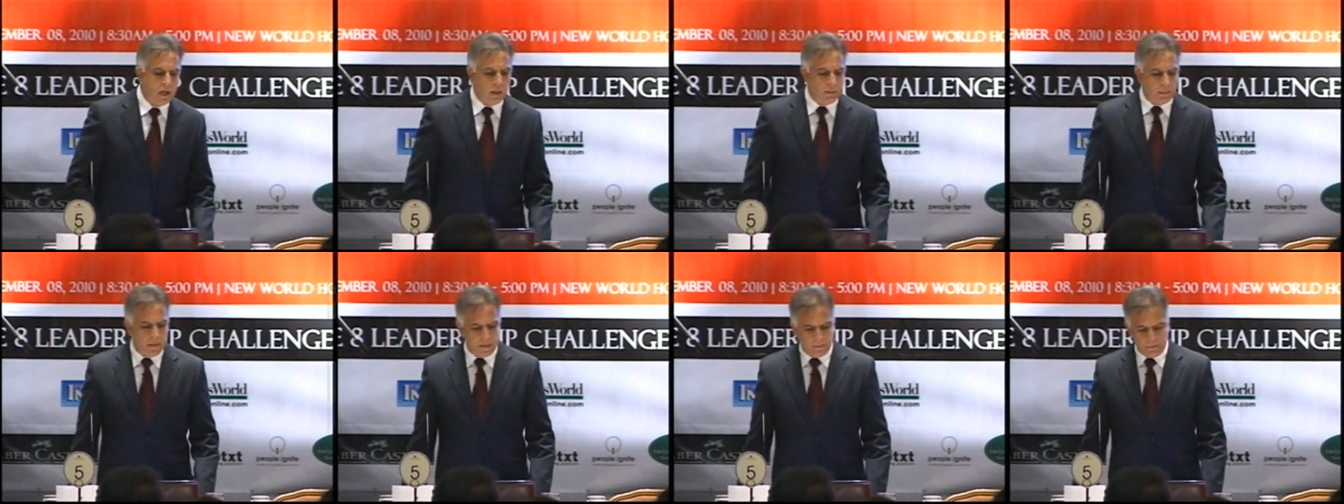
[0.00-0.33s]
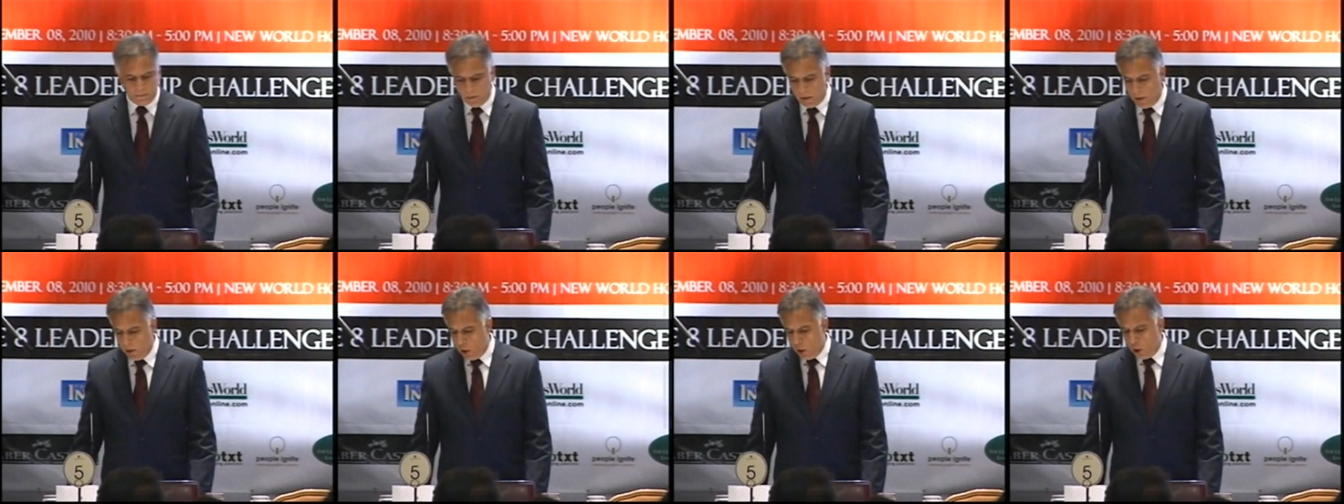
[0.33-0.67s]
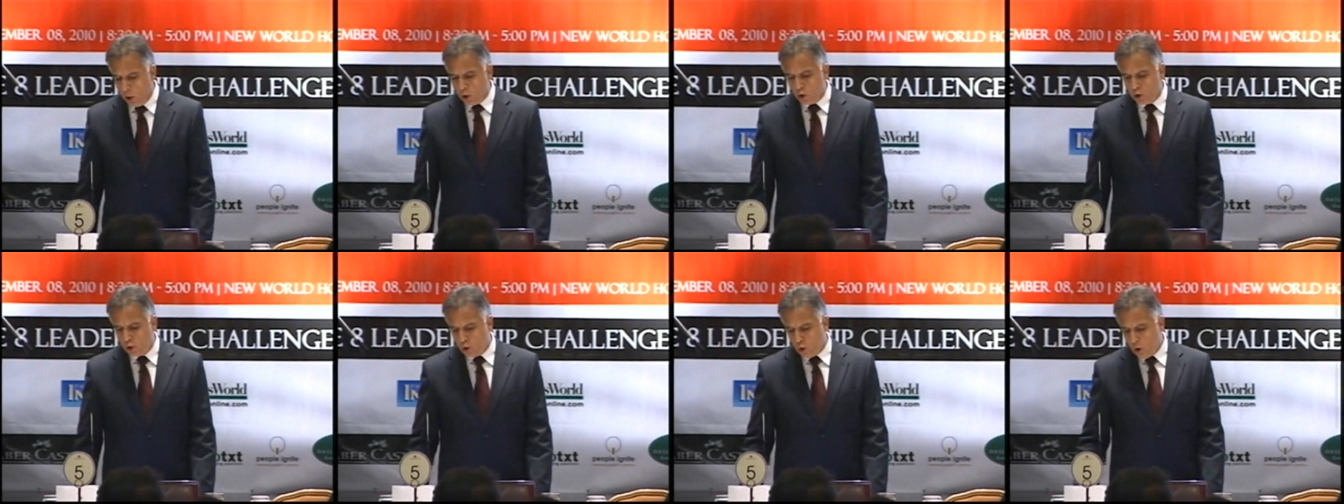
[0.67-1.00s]
you come and
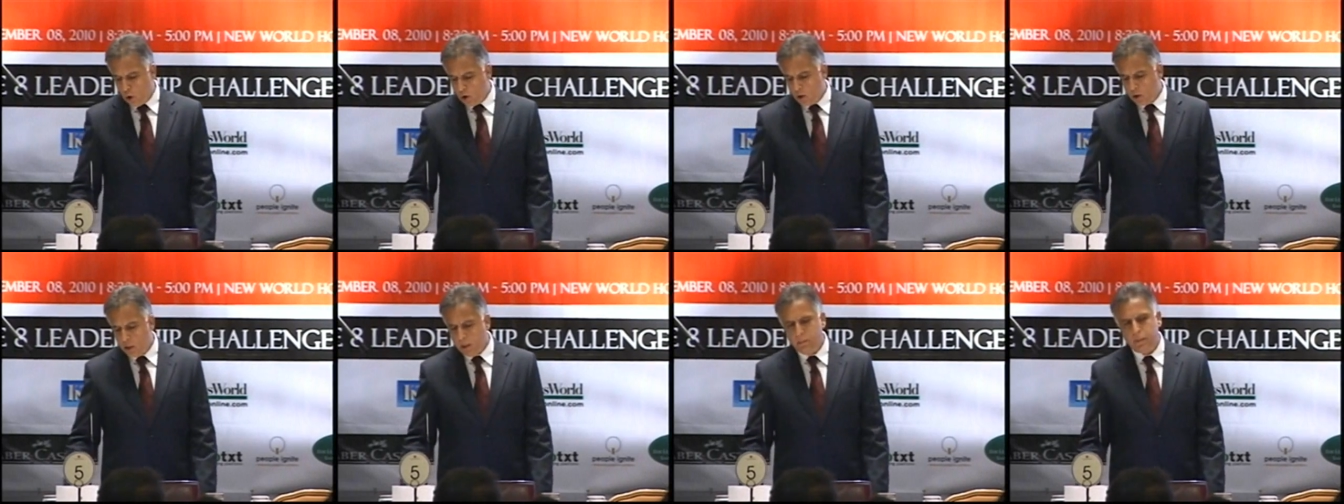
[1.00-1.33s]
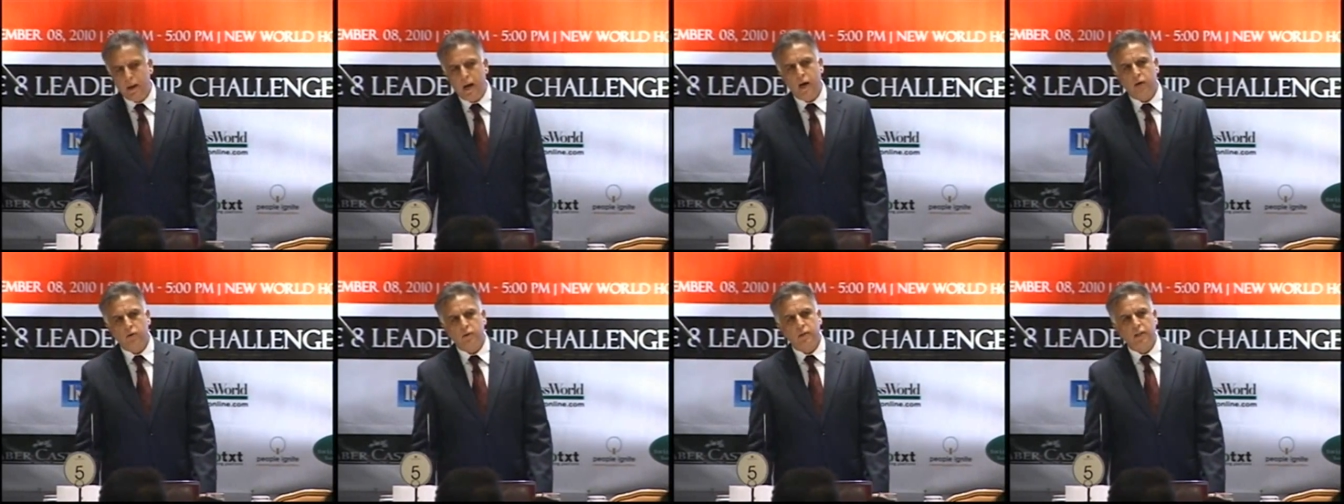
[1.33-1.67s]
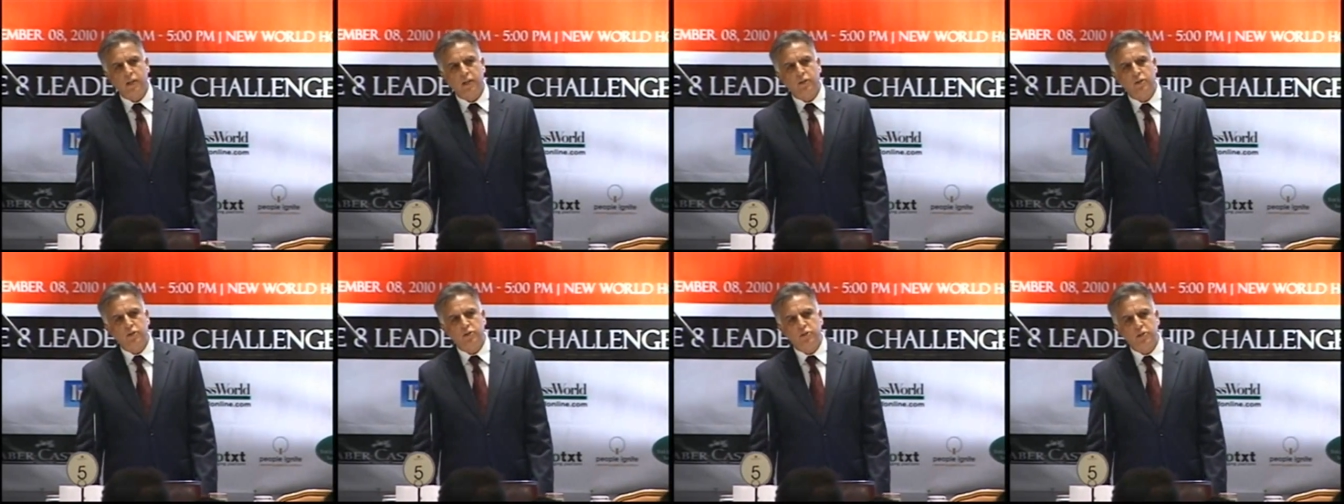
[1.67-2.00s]
talk about
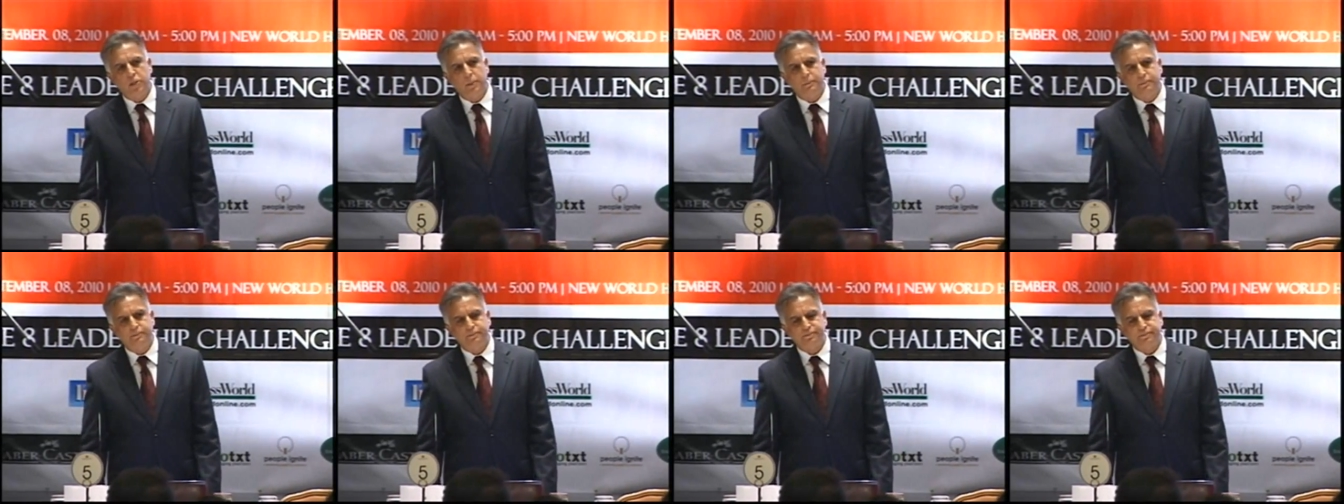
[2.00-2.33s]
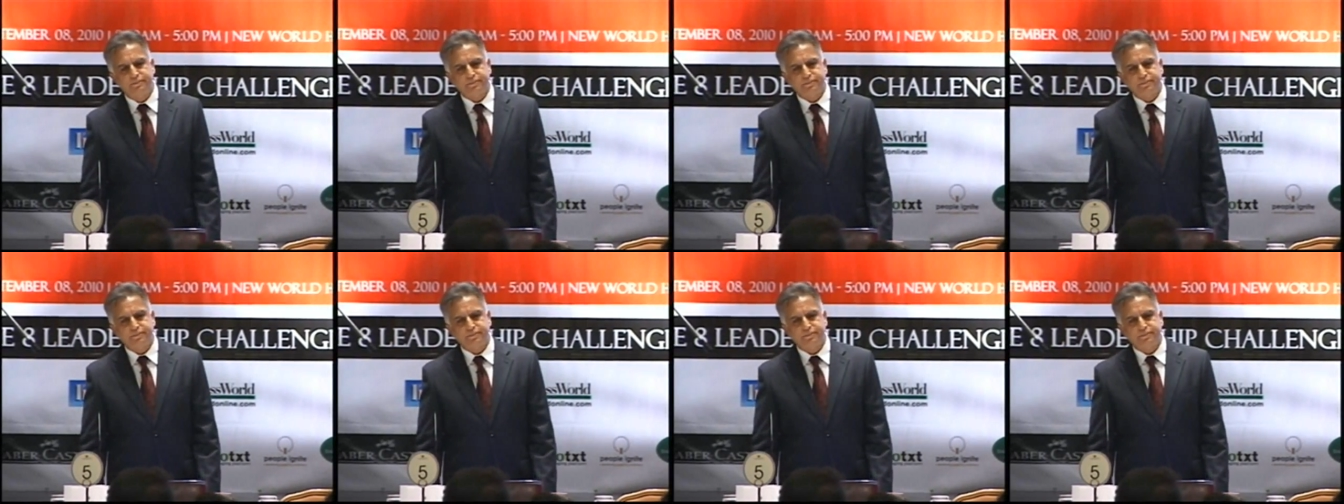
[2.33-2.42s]
leadership?